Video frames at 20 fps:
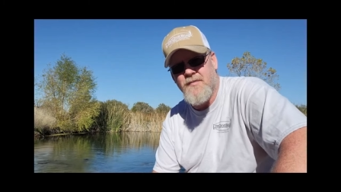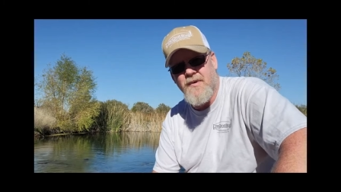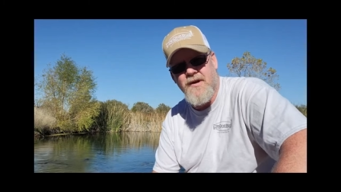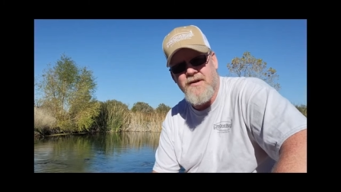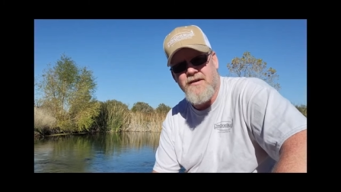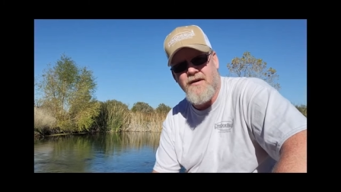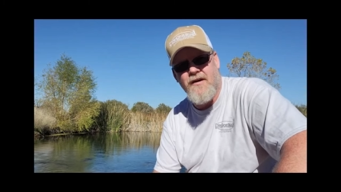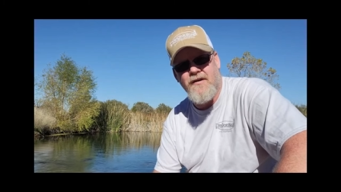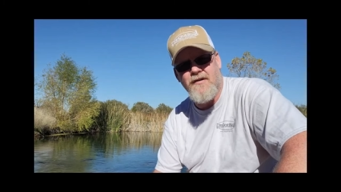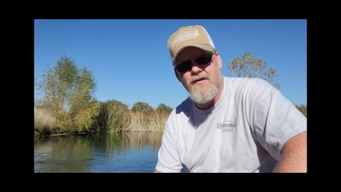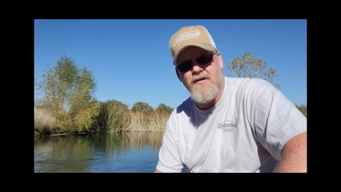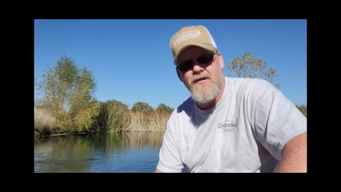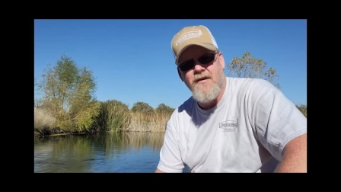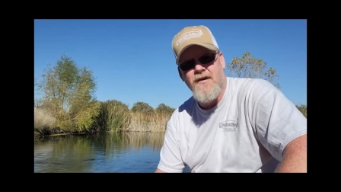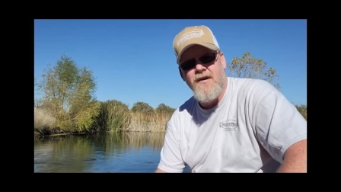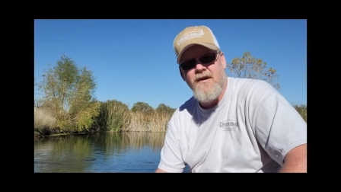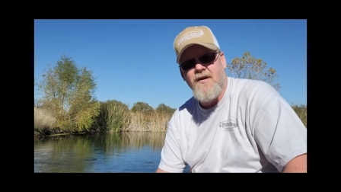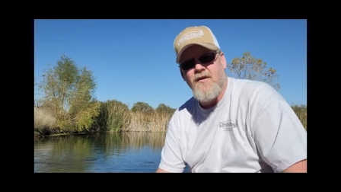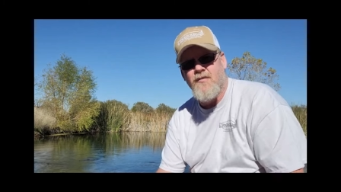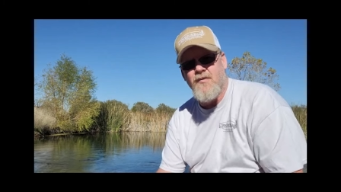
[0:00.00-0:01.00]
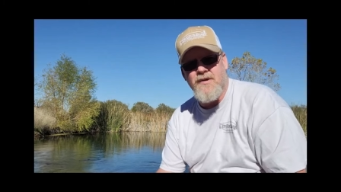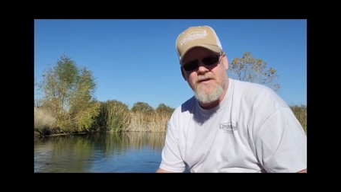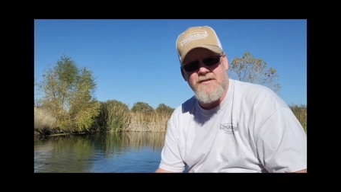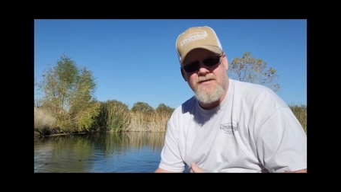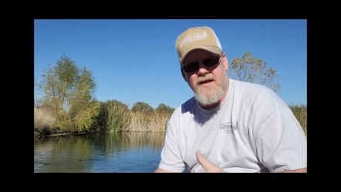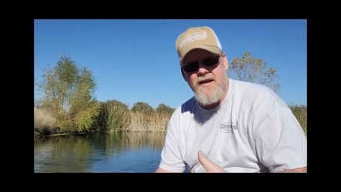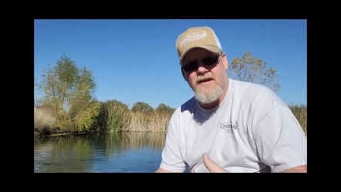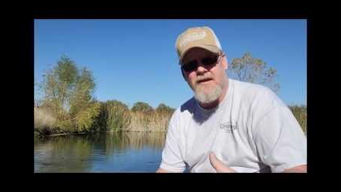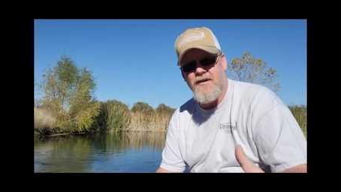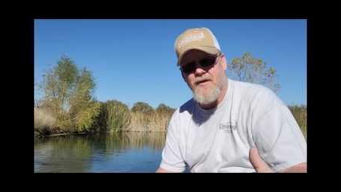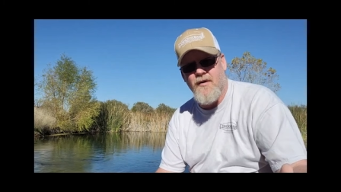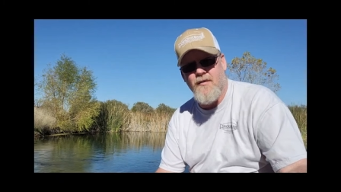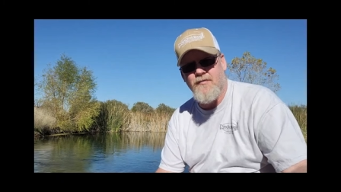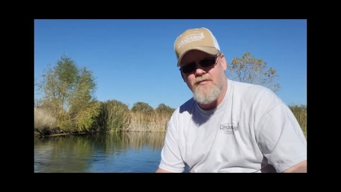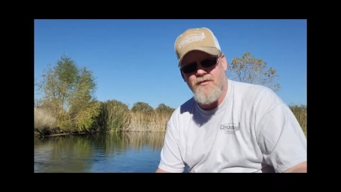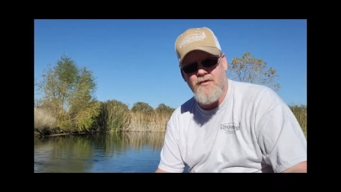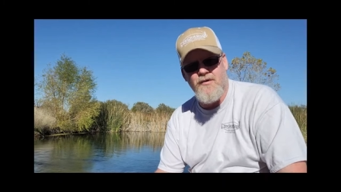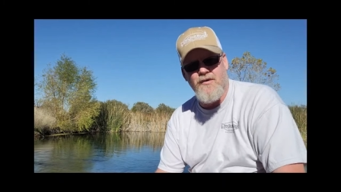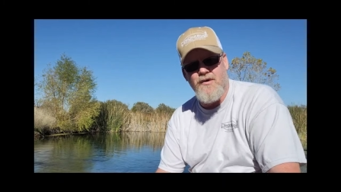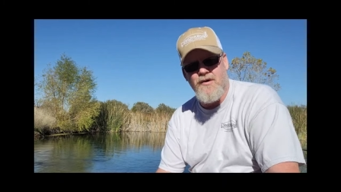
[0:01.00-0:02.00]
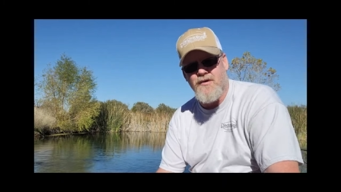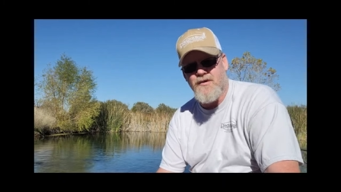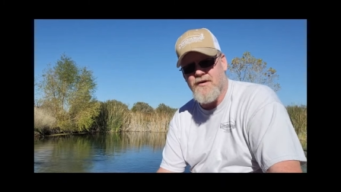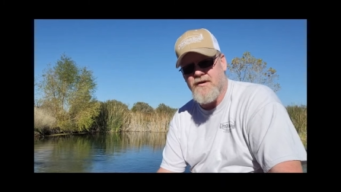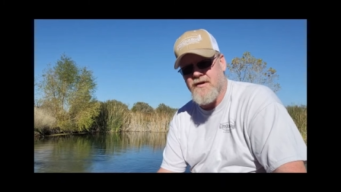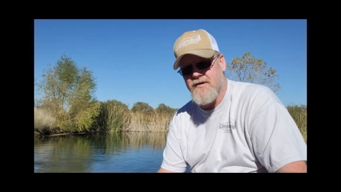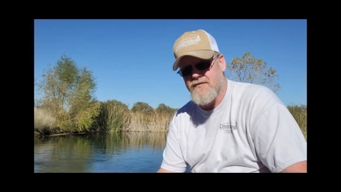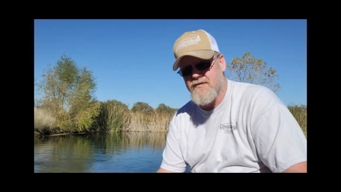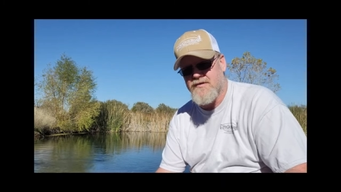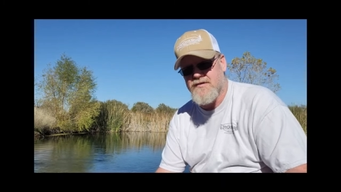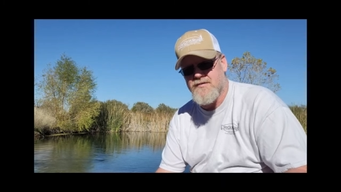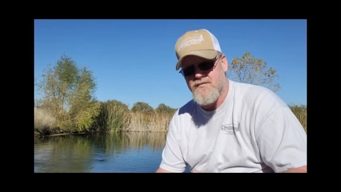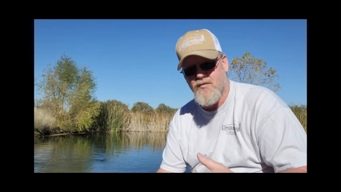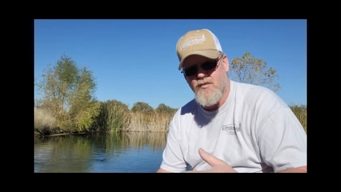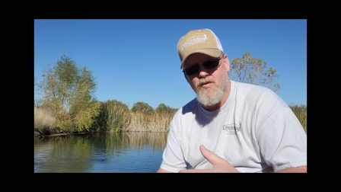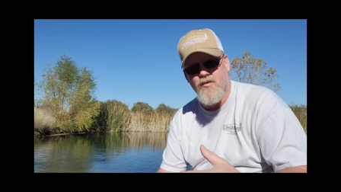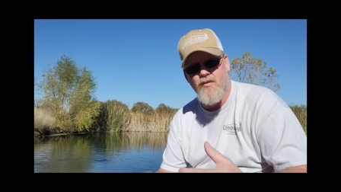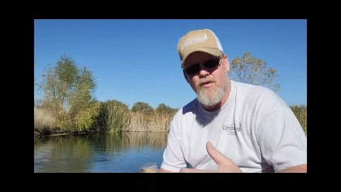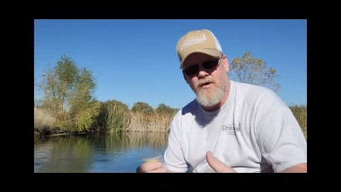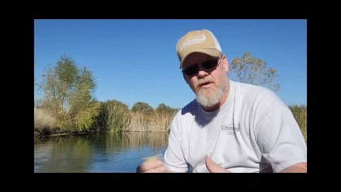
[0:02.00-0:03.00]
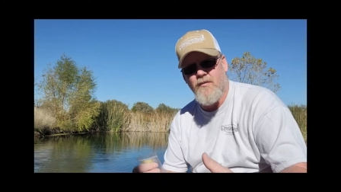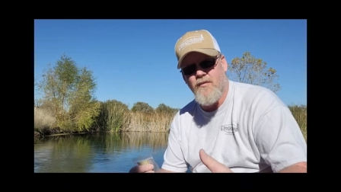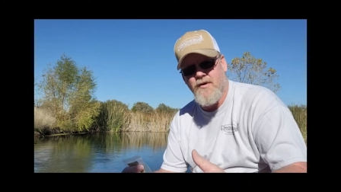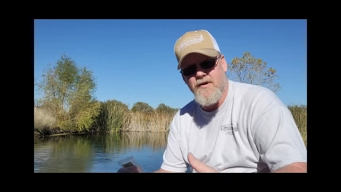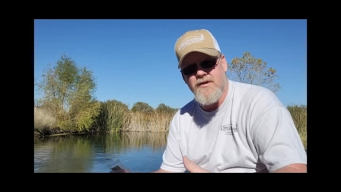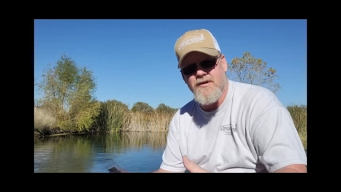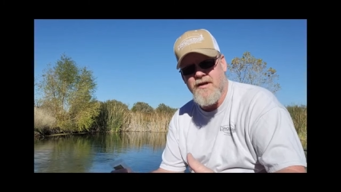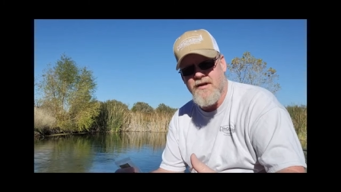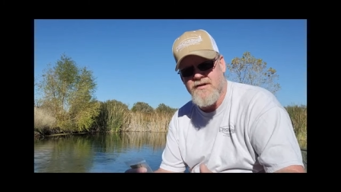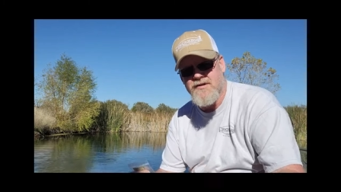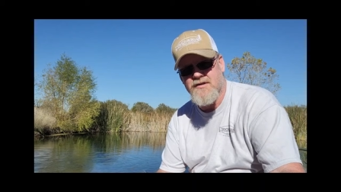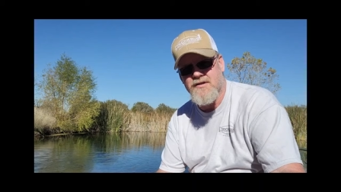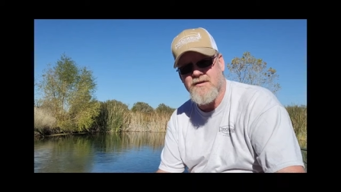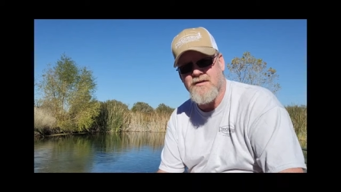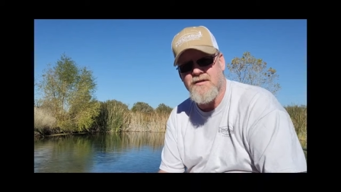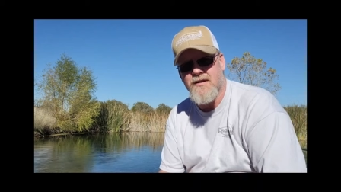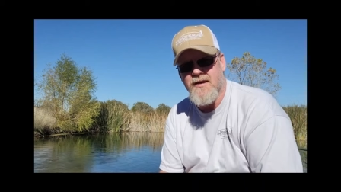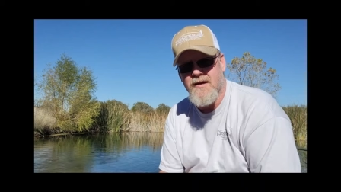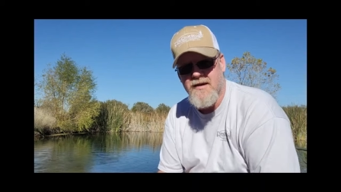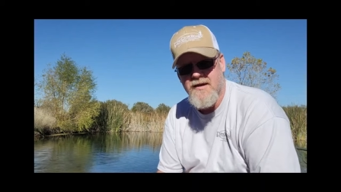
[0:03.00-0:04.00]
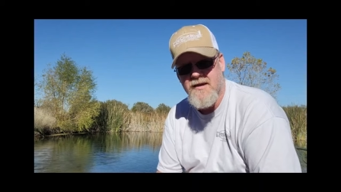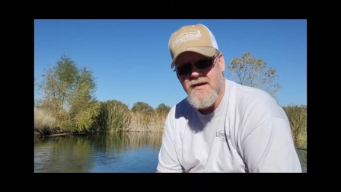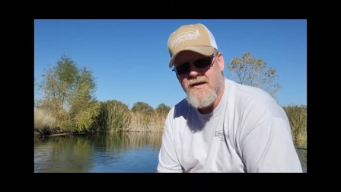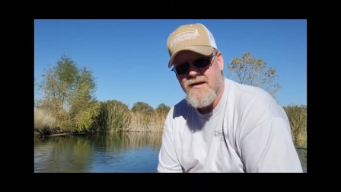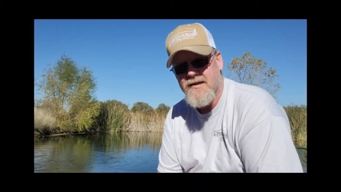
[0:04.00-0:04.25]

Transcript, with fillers: My daughter, we decided to homeschool her to give her some more one-on-one -on -one attention to